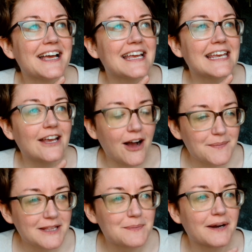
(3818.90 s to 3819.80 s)
he got
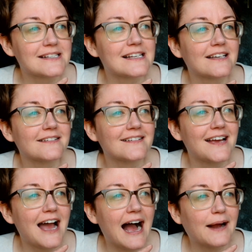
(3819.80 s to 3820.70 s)
me the present.
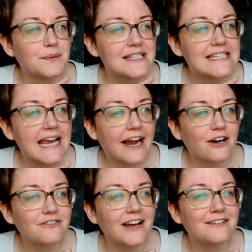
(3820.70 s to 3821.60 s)
I was
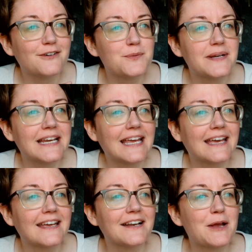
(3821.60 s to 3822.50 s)
terrified of opening
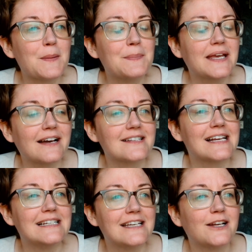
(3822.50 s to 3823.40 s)
it because
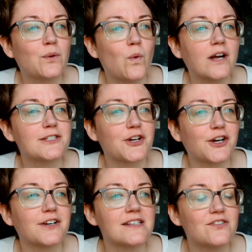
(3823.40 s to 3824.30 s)
I didn't want to
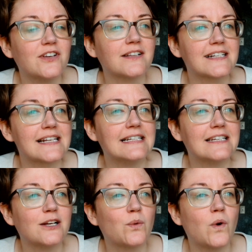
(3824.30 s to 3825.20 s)
hurt his feelings. I
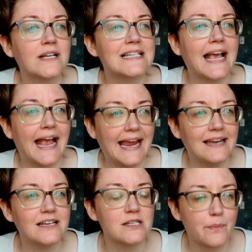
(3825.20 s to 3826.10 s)
didn't want to
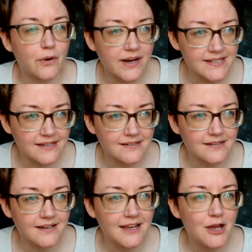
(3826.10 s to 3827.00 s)
hate his present,
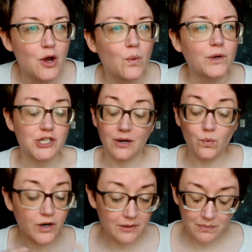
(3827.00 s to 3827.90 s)
which I
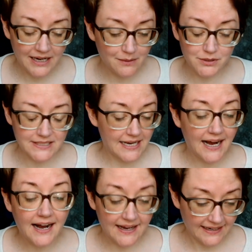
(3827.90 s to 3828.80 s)
wouldn't be able to
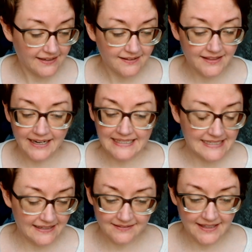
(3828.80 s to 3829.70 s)
hide that I
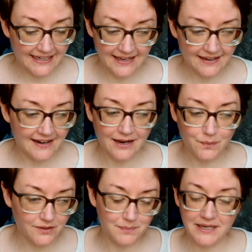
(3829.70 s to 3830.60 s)
didn't like it. I
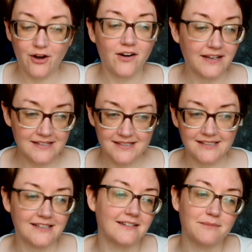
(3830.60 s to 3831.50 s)
would be honest
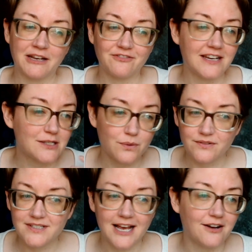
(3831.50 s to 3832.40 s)
and my face
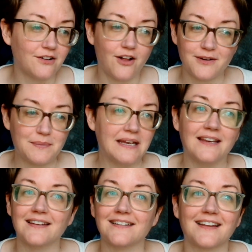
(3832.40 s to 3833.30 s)
would tell on
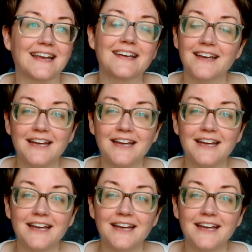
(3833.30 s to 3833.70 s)
me and like